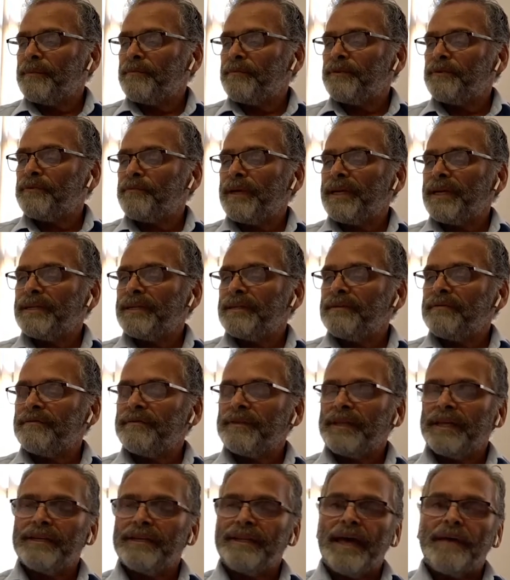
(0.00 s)
perspective
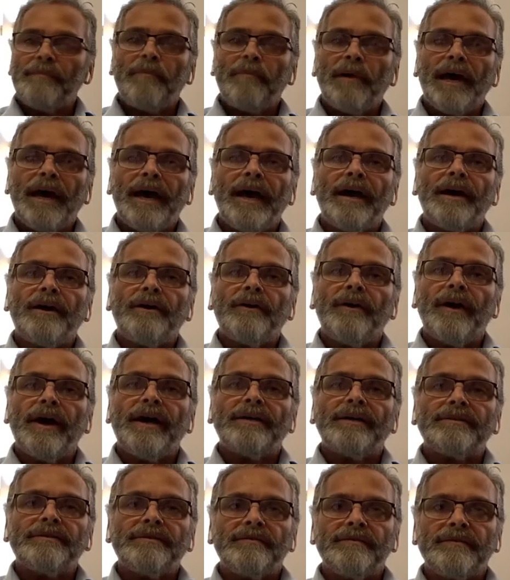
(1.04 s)
that power
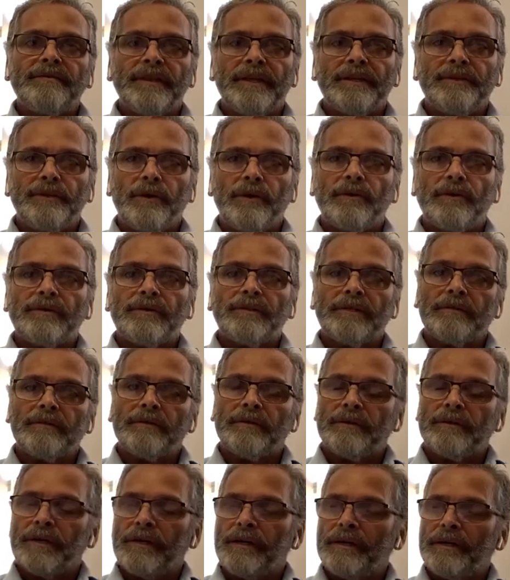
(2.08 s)
out of the
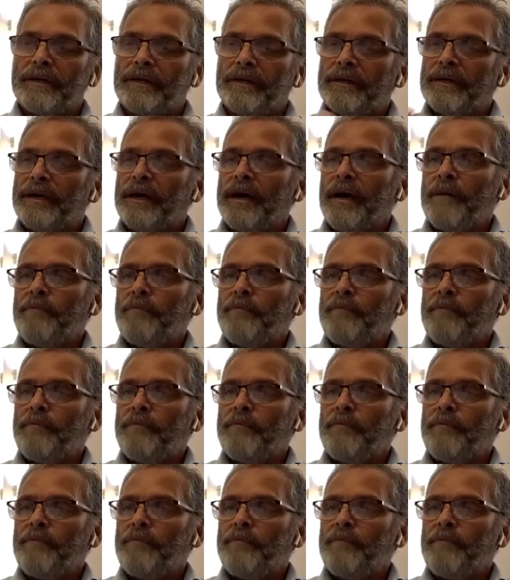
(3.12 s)
doctor